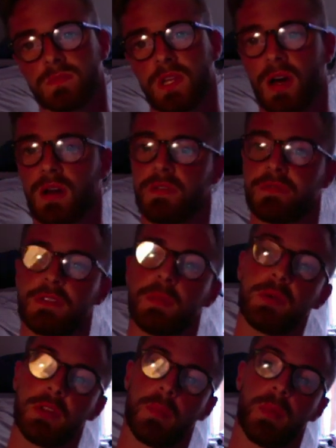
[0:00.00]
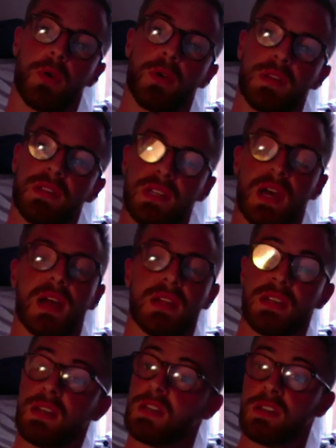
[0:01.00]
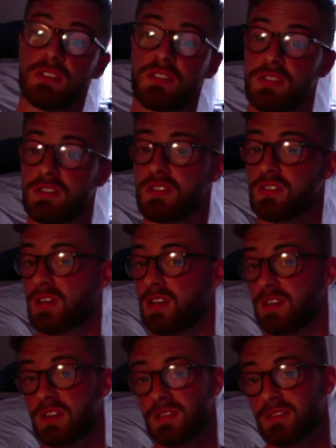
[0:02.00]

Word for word: kind of flipping the bird at the idea it's just like